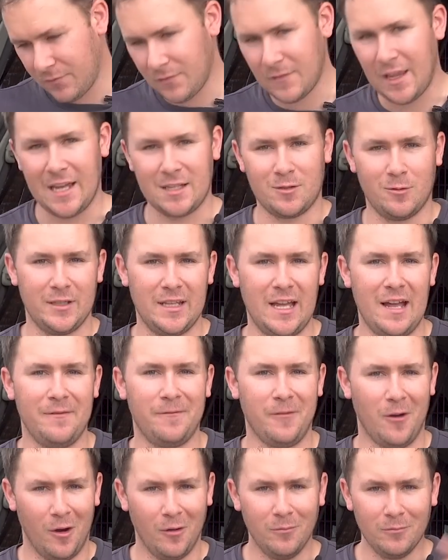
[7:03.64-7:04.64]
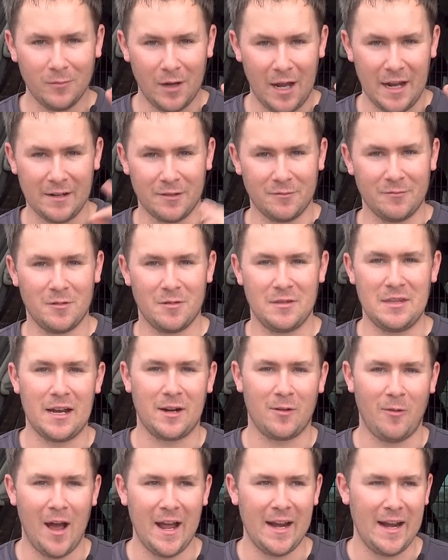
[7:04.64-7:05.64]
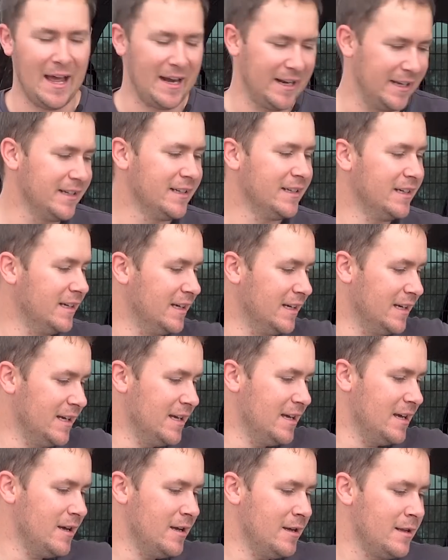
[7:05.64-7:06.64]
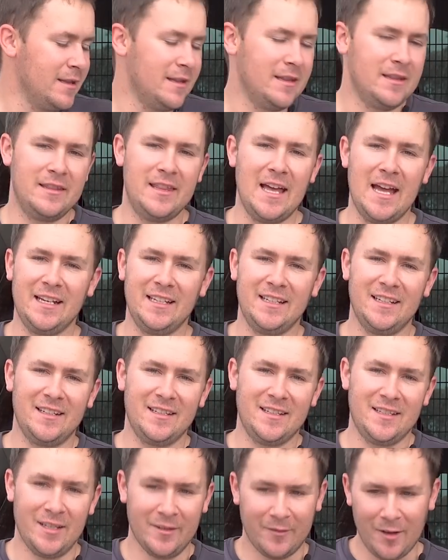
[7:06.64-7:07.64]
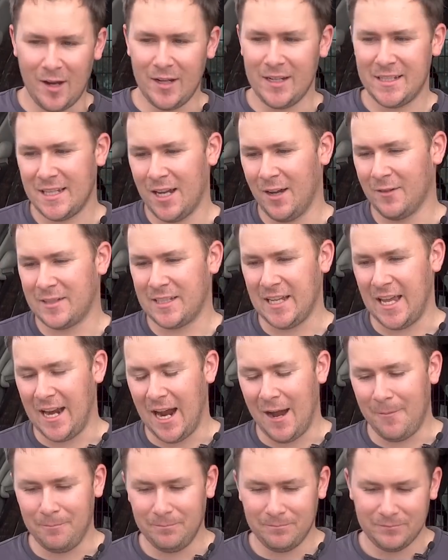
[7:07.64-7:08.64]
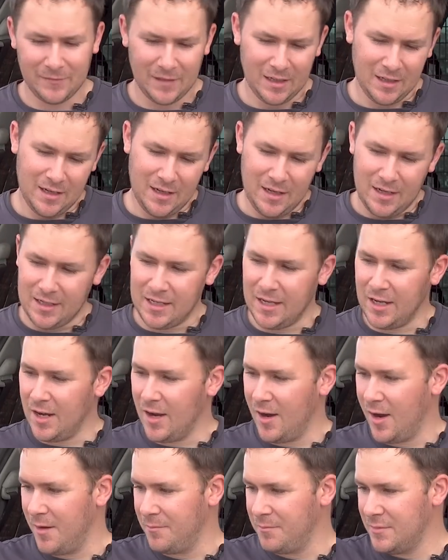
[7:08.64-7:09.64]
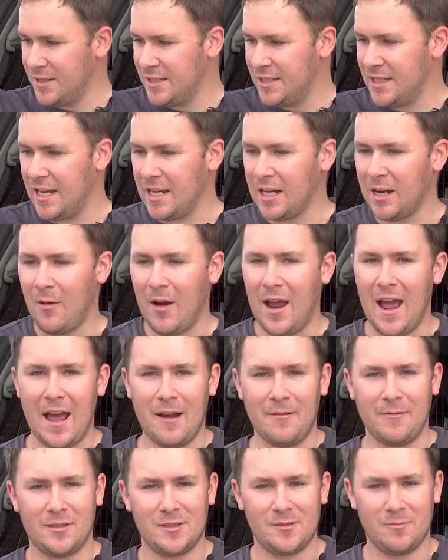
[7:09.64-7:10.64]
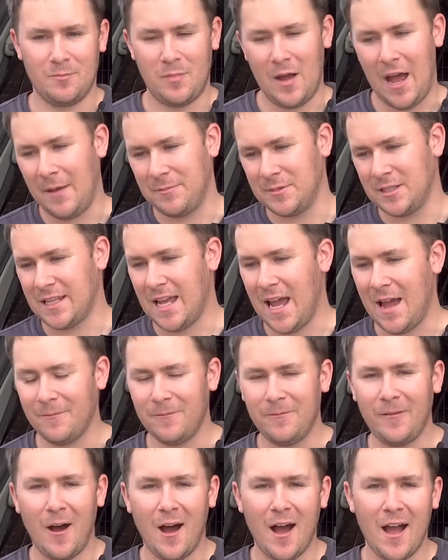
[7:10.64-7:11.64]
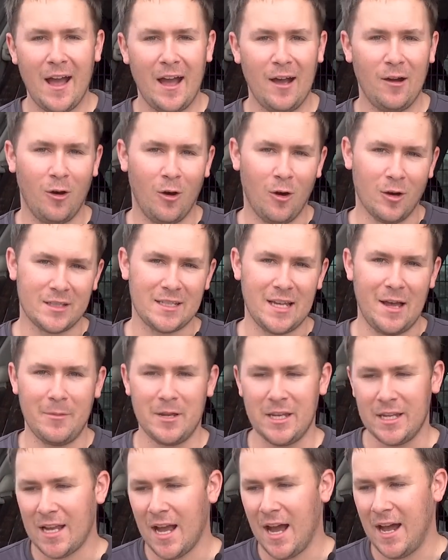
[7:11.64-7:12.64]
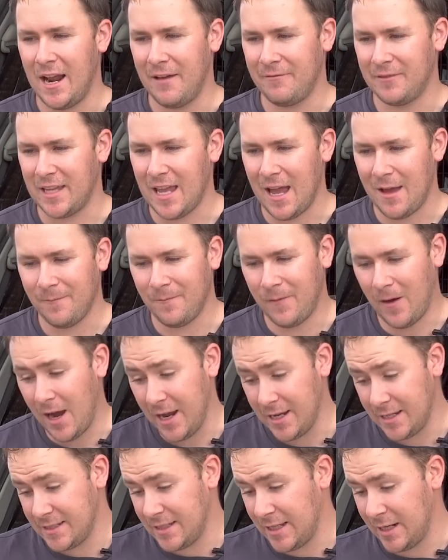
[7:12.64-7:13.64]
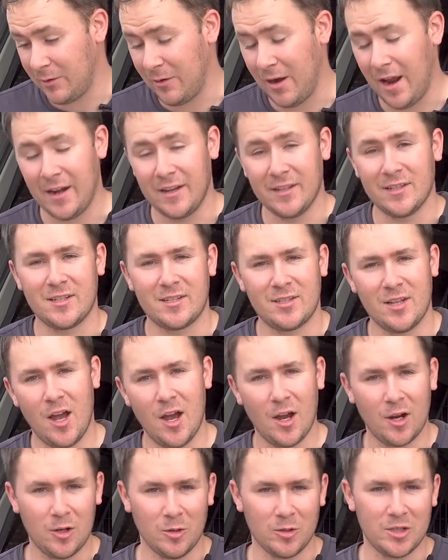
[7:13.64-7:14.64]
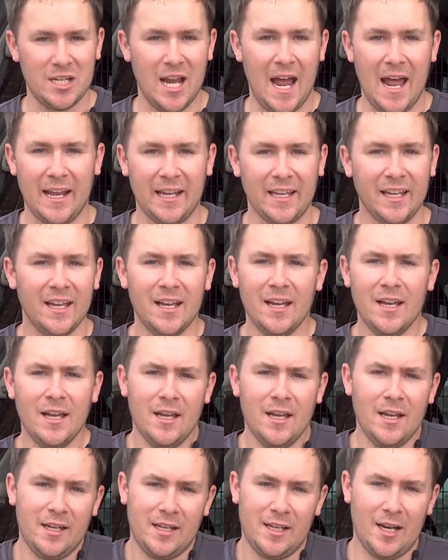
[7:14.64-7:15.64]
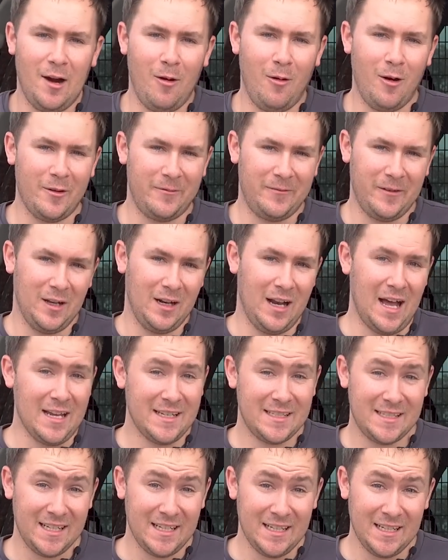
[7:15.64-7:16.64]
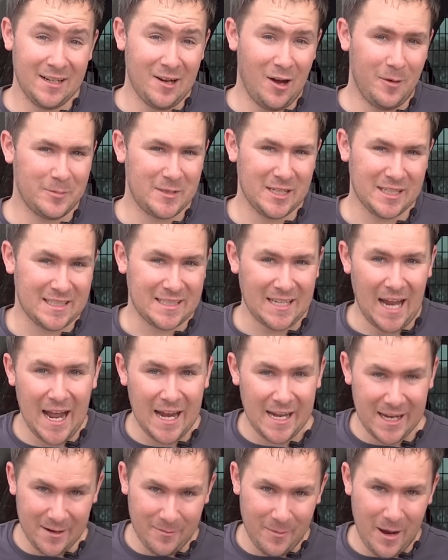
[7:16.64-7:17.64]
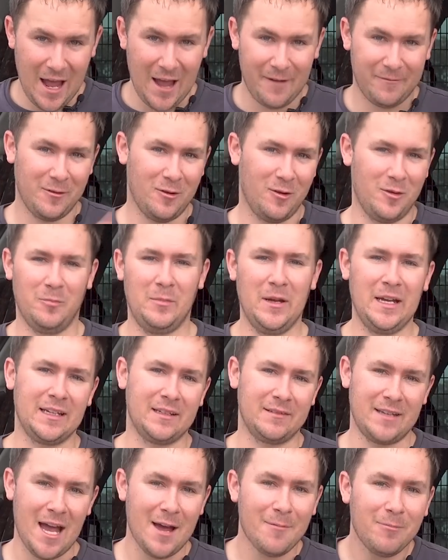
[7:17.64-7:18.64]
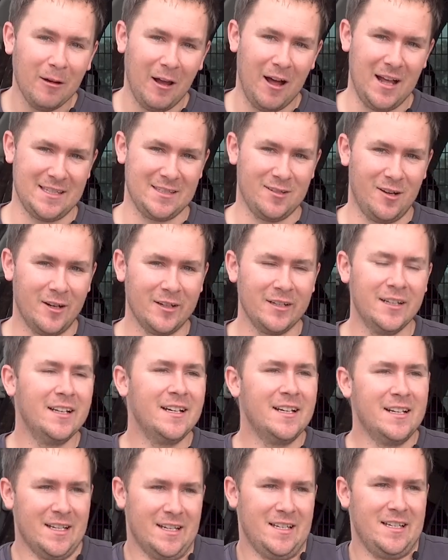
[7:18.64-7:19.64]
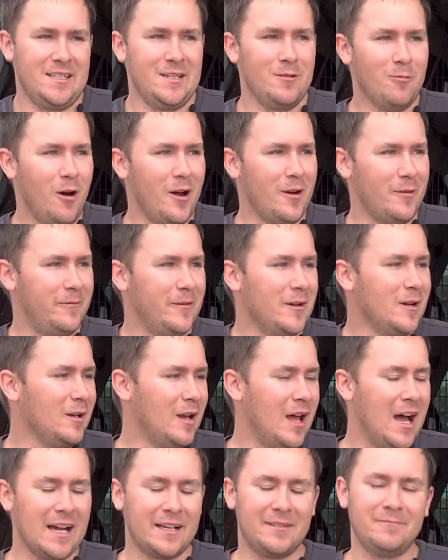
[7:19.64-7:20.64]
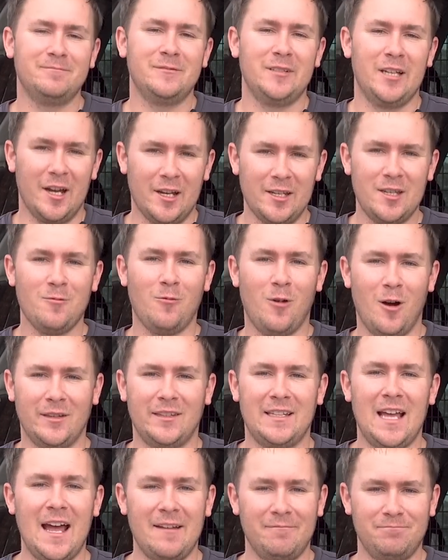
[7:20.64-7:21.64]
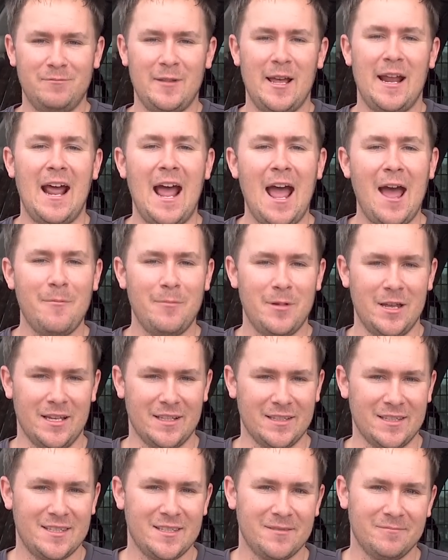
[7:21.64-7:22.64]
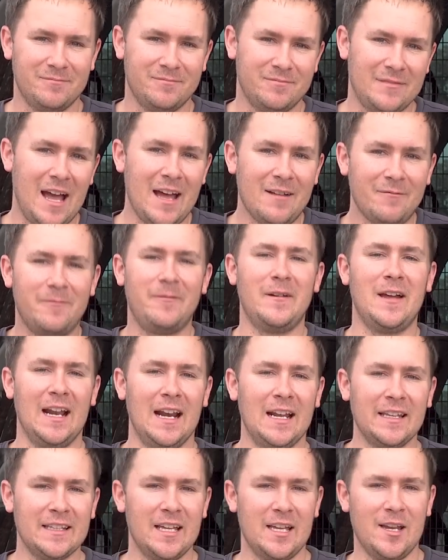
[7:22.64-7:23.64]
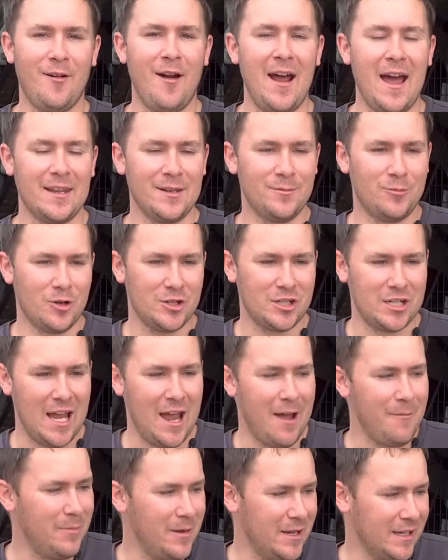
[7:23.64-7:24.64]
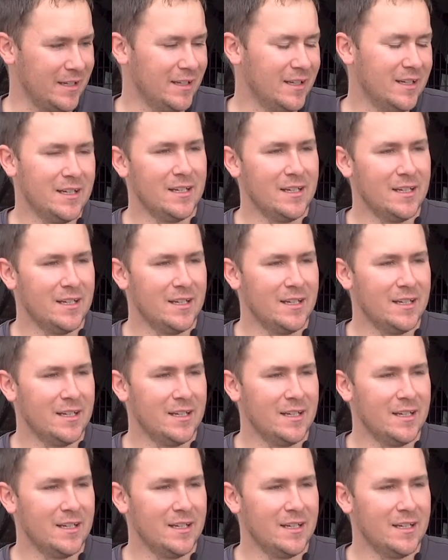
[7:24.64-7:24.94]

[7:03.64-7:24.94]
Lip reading: That's what they're for, and they're great at it. Then you've got yourself set up, you're sitting around perhaps a campfire, or some of you can't have the campfire, you're sitting around in a circle chatting. You don't want to feel like you're sitting in Optus Stadium by having all the big camp lights on. You want to feel like, you know, you want that ambience, that feeling that you're out in the bush camping.